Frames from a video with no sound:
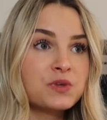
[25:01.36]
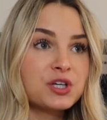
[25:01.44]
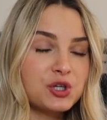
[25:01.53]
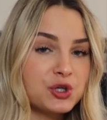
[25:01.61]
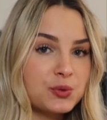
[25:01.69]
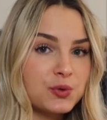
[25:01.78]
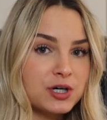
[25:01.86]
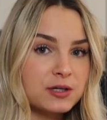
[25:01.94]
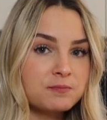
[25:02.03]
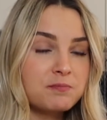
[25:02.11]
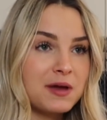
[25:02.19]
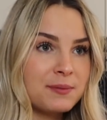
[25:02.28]
you know
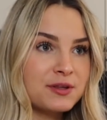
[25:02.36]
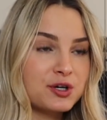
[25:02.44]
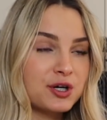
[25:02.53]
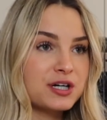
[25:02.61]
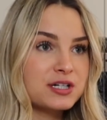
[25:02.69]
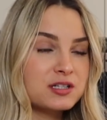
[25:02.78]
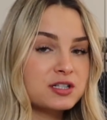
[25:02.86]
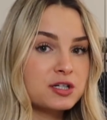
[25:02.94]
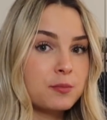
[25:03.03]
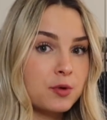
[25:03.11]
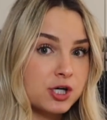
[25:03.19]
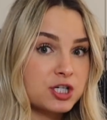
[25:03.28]
what? Maybe there is an
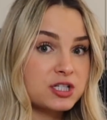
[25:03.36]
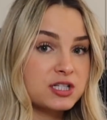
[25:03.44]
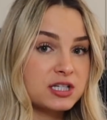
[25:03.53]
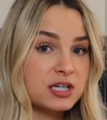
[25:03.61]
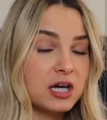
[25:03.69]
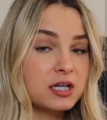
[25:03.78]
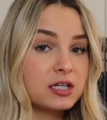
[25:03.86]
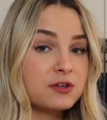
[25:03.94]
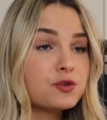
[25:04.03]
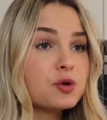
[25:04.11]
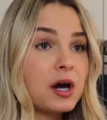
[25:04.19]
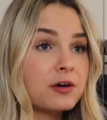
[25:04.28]
emergency, and if
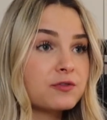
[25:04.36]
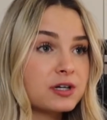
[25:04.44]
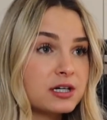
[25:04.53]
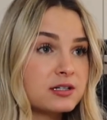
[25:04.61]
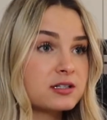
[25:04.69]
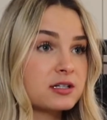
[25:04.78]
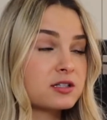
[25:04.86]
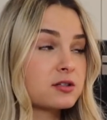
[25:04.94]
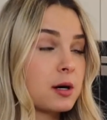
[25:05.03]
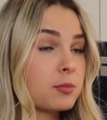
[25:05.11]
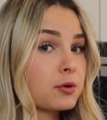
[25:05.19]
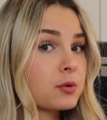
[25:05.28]
you have kids, that's the
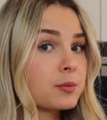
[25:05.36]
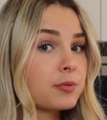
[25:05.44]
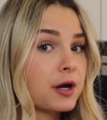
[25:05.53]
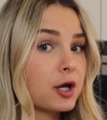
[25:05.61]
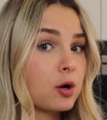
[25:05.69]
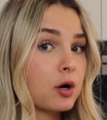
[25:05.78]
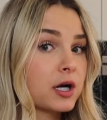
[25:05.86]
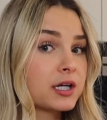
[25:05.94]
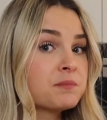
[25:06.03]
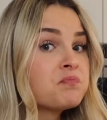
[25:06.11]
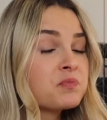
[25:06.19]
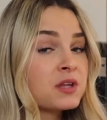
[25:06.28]
#1 priority.